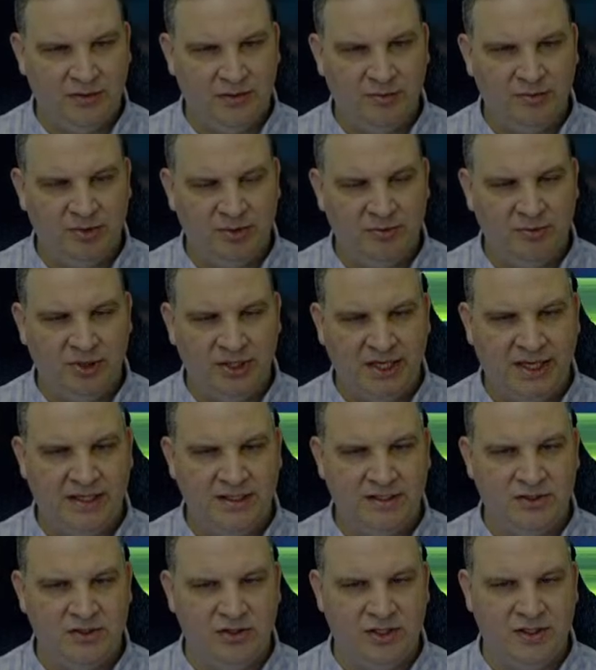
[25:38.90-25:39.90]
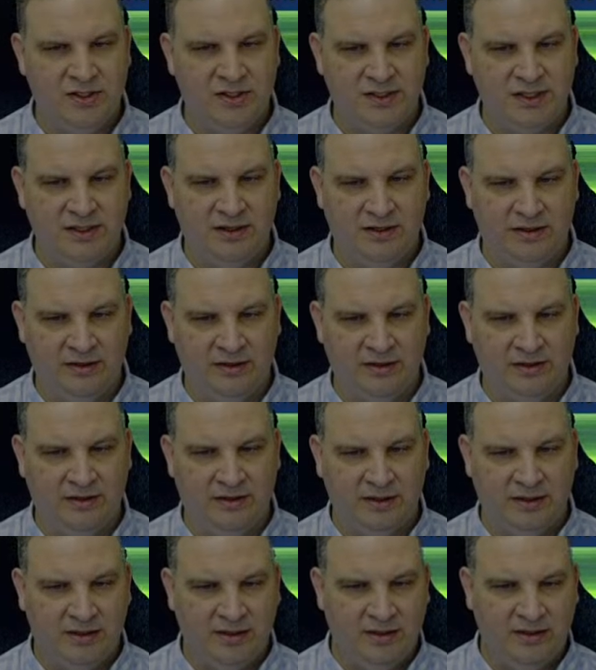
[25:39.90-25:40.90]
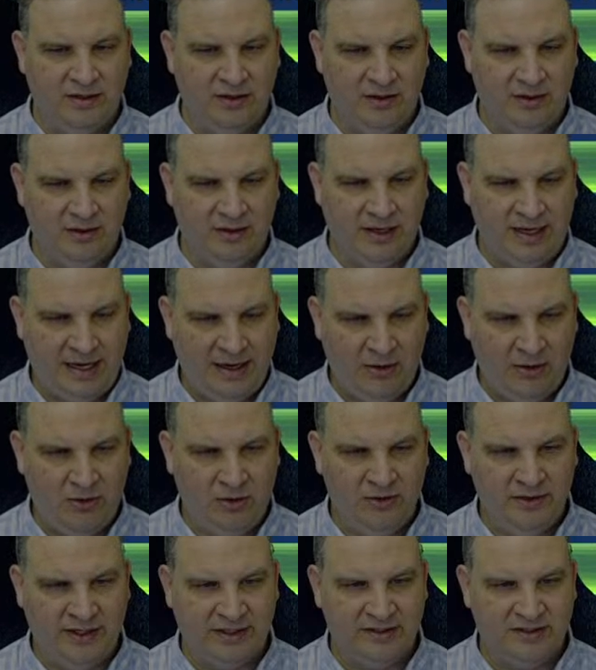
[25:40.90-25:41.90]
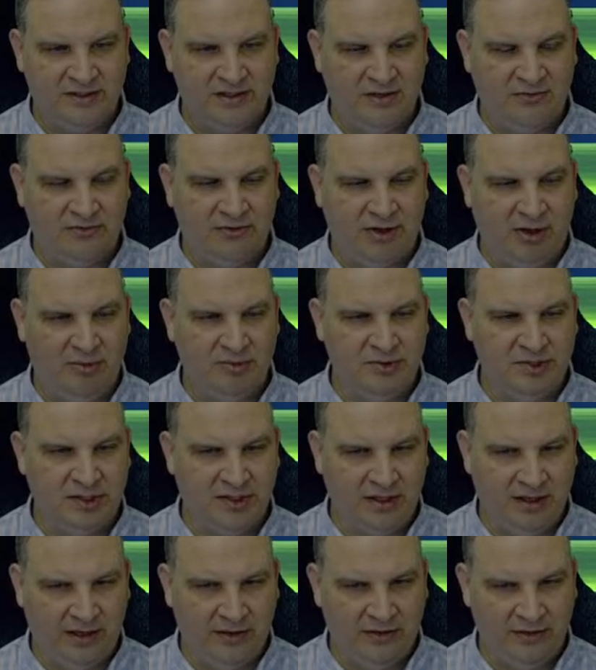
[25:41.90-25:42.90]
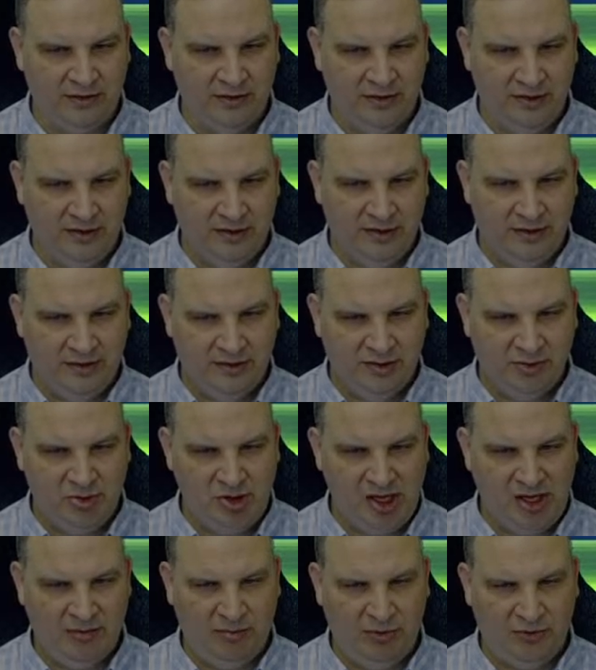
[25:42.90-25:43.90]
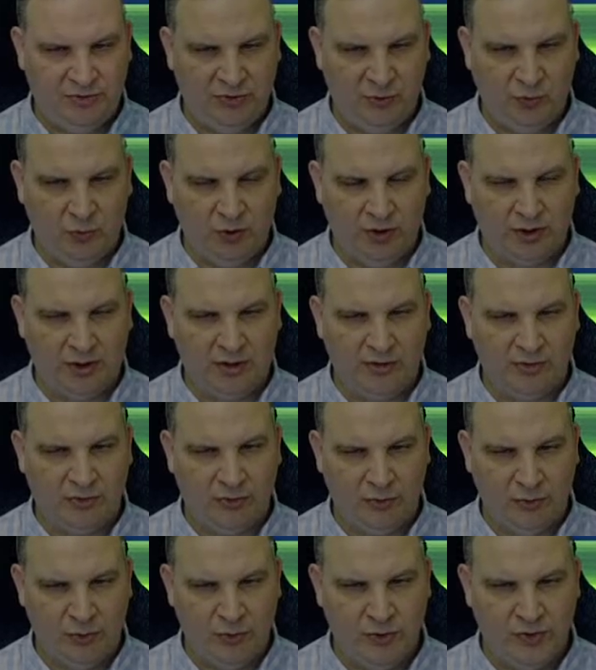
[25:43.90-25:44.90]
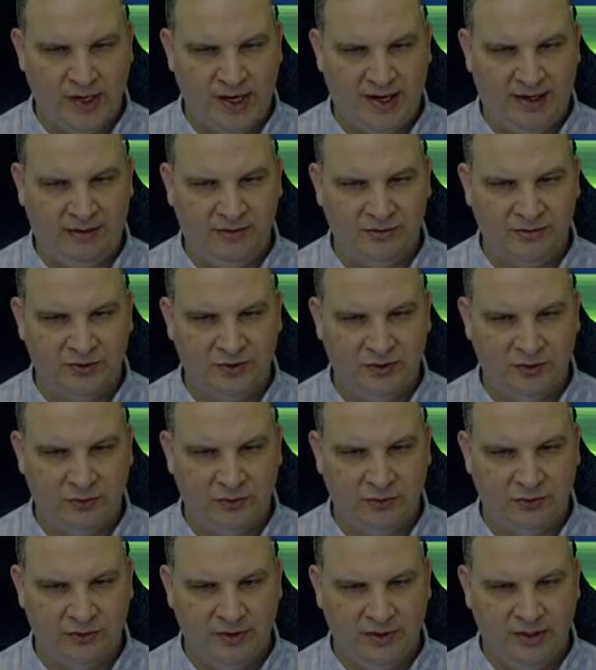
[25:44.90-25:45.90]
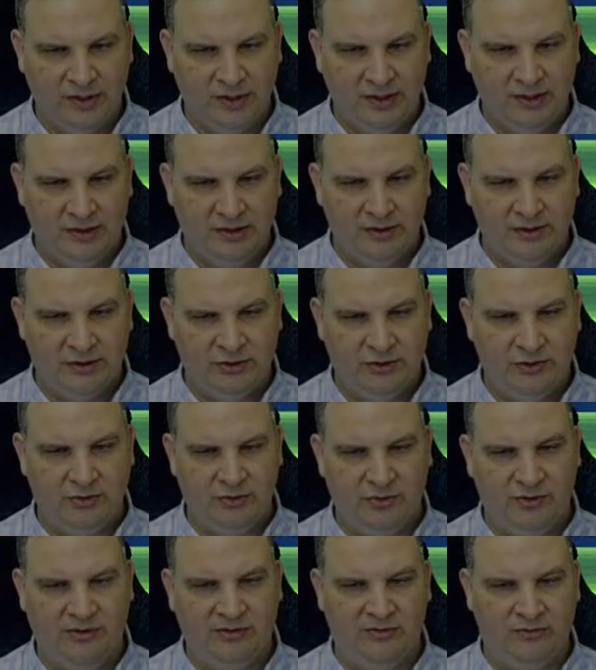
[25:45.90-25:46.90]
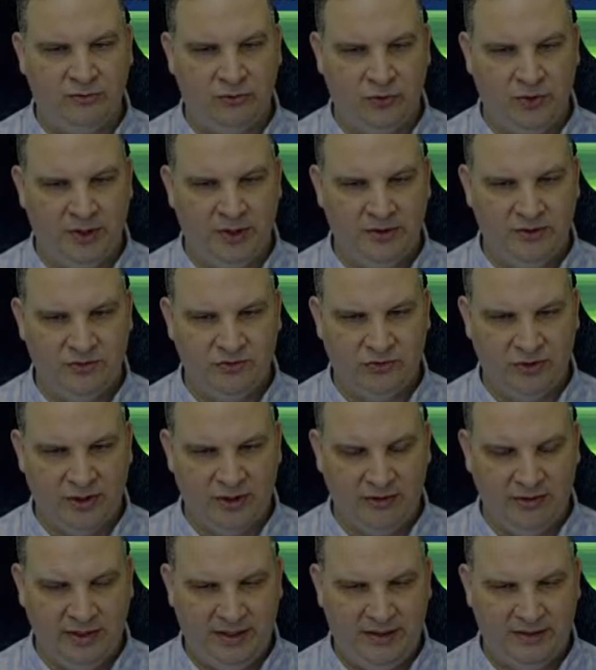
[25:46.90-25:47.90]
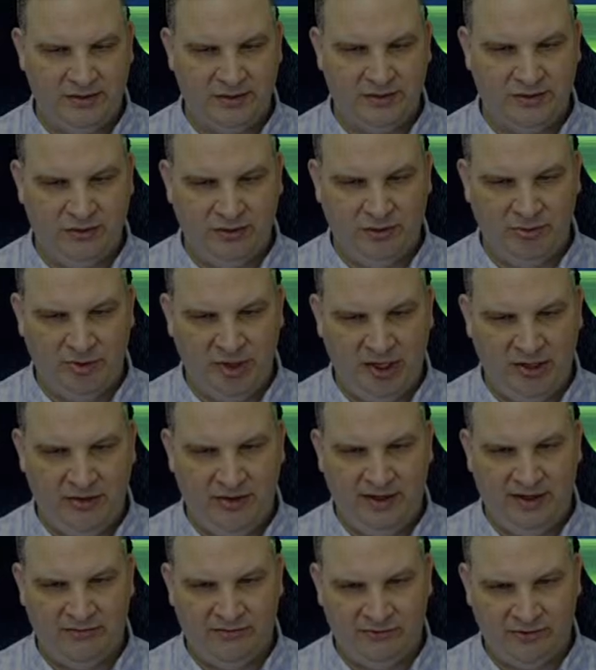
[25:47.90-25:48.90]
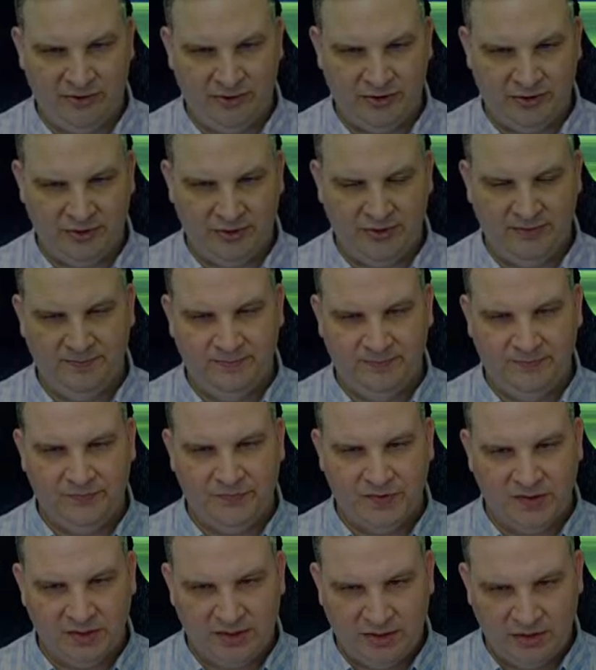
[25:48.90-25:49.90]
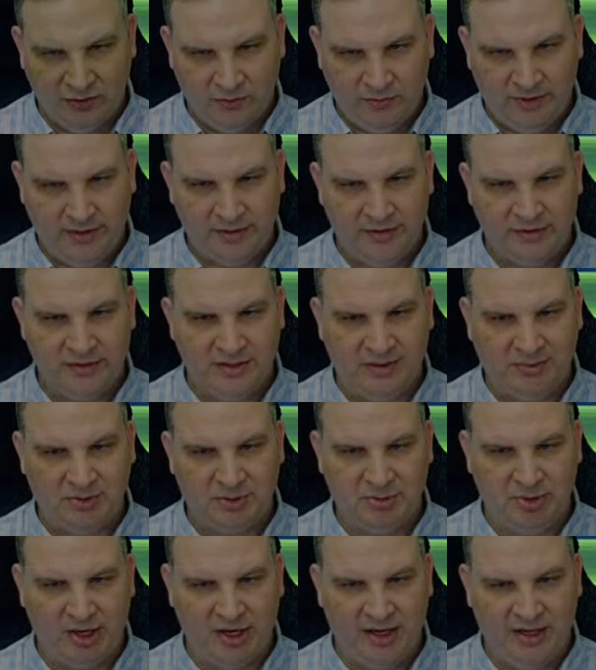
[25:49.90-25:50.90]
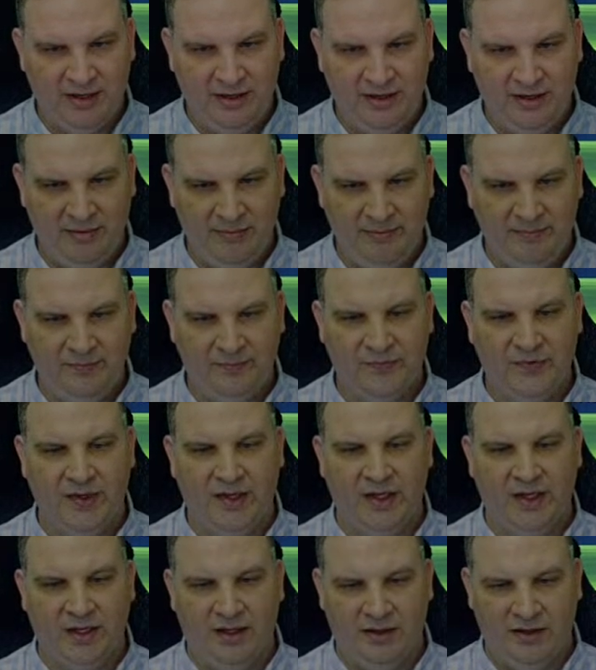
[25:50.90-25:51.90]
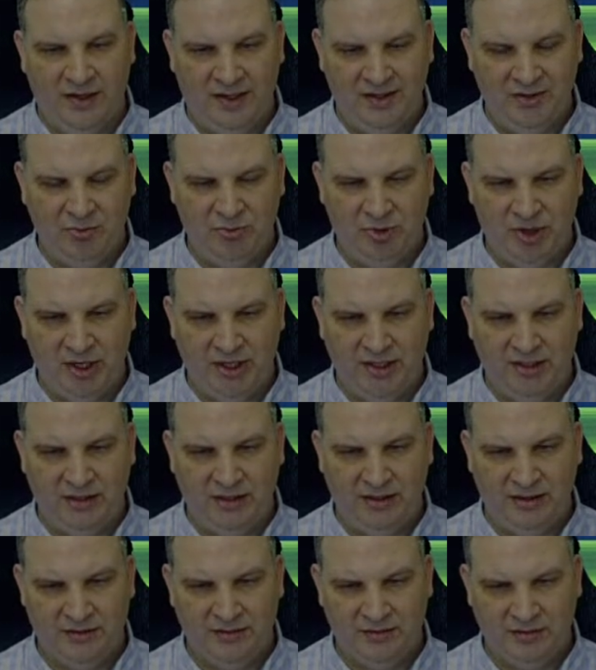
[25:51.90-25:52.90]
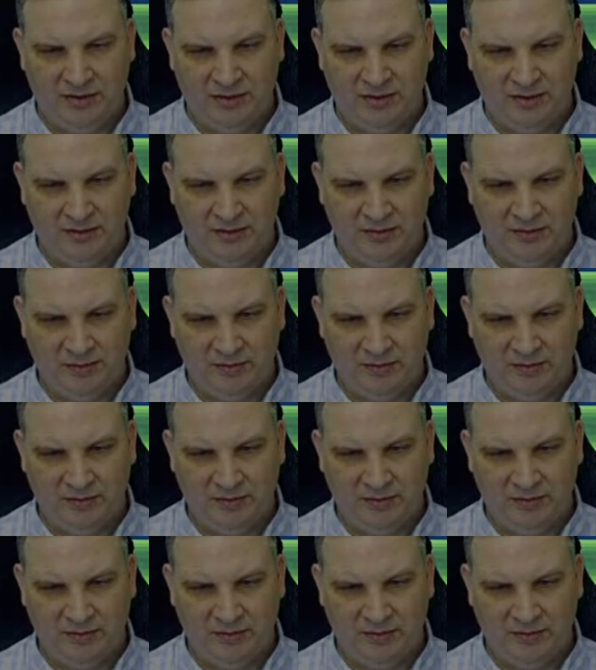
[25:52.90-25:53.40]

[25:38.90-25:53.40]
but but that you can see there uh, how all that stuff comes together to be able to work through the hound's tooth. So you avoid triggering his turn meter at first, kill one of the ships behind him, then you bring in a the